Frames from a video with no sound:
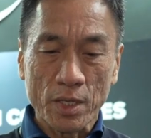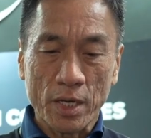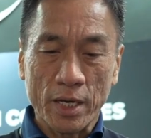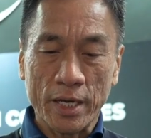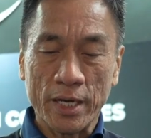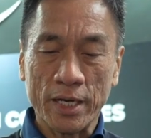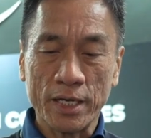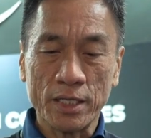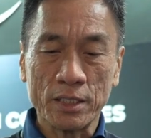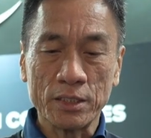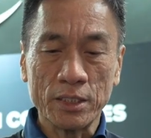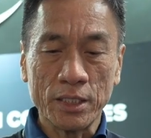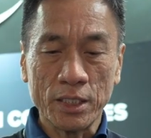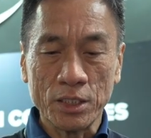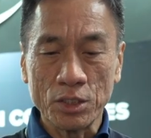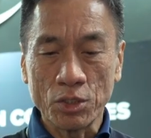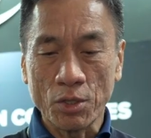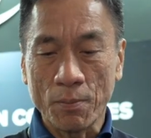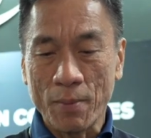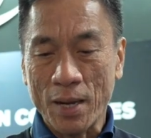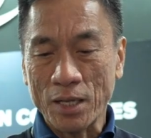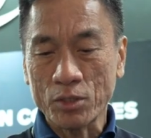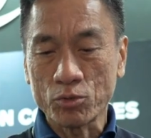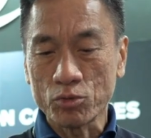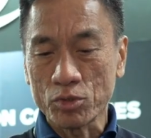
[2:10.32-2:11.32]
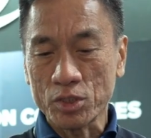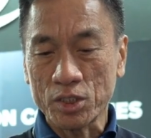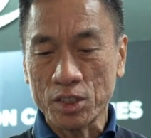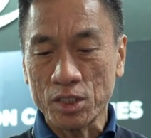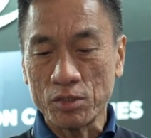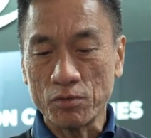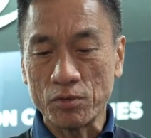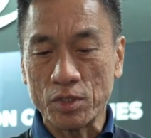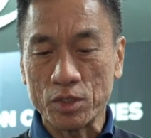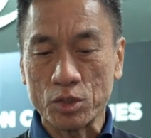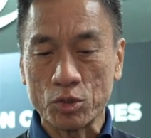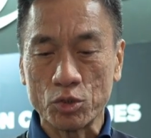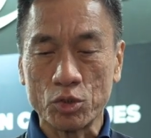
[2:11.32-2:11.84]
And in the Mark II
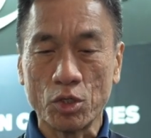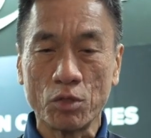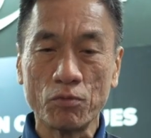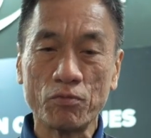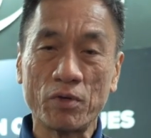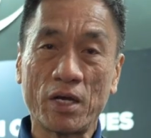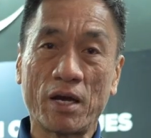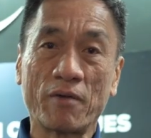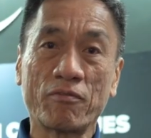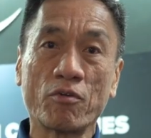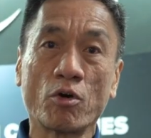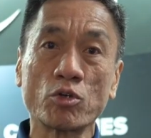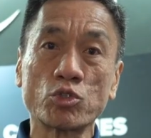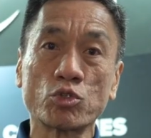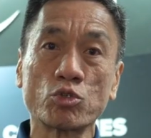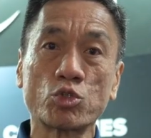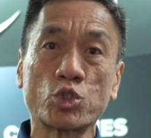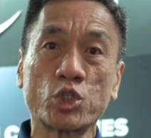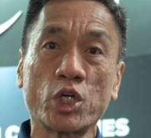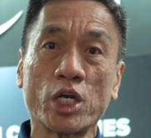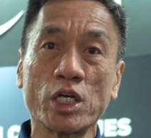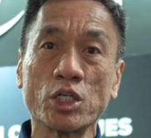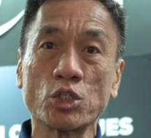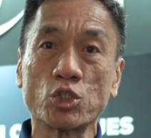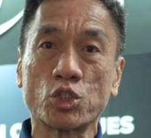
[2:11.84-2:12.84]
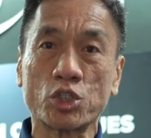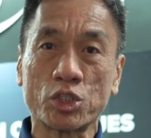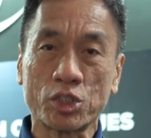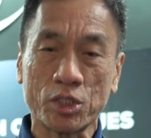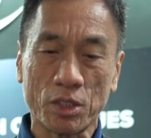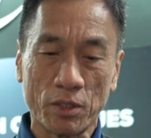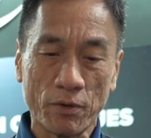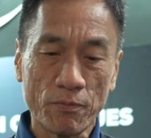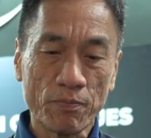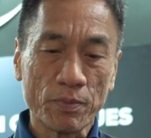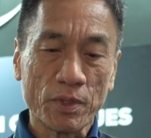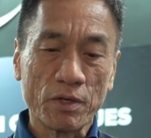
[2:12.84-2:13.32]
series, you know, we have also changed